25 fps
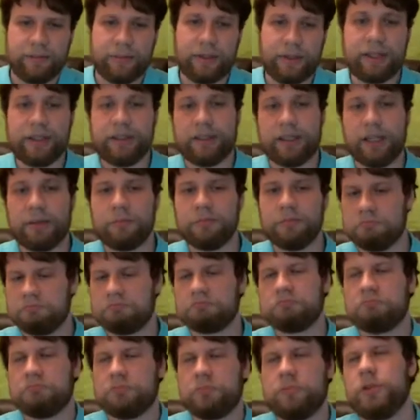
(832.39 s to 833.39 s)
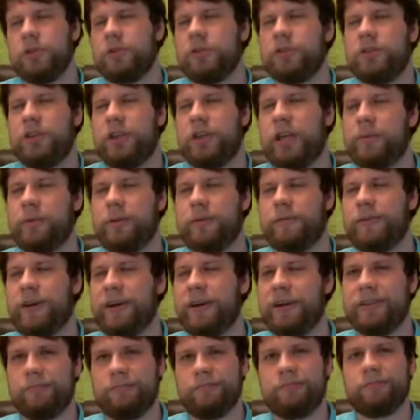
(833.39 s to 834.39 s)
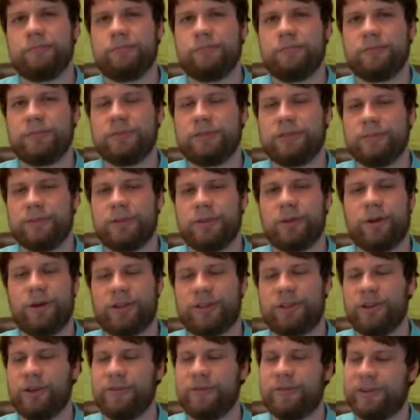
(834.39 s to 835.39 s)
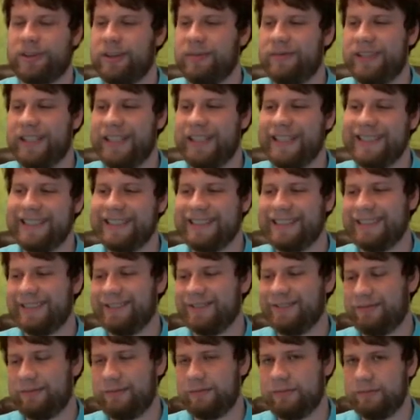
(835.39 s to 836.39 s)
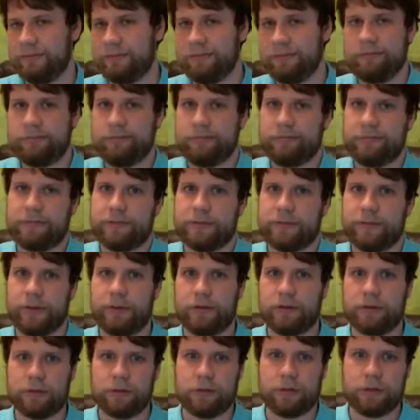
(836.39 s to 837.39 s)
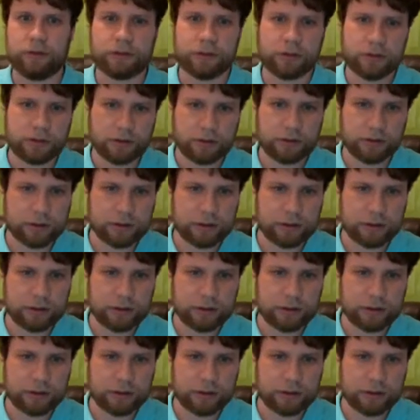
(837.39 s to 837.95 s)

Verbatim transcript: But I'm usually able to find encouraged to overcome that, you know, for better or worse.